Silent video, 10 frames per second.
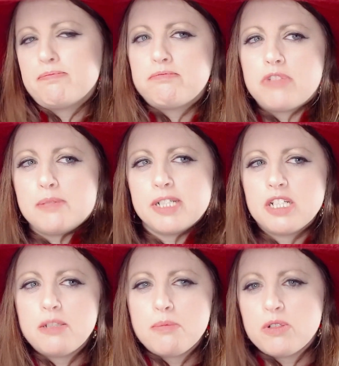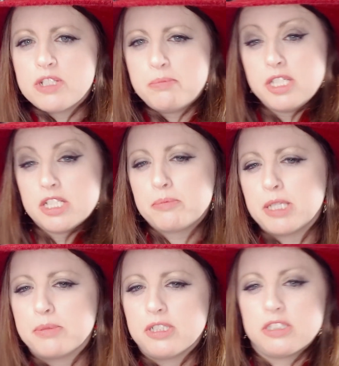rubbing elbows and meeting
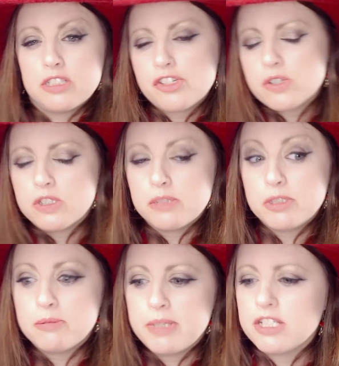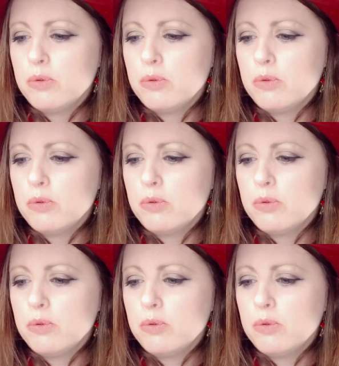people and showing them your amazing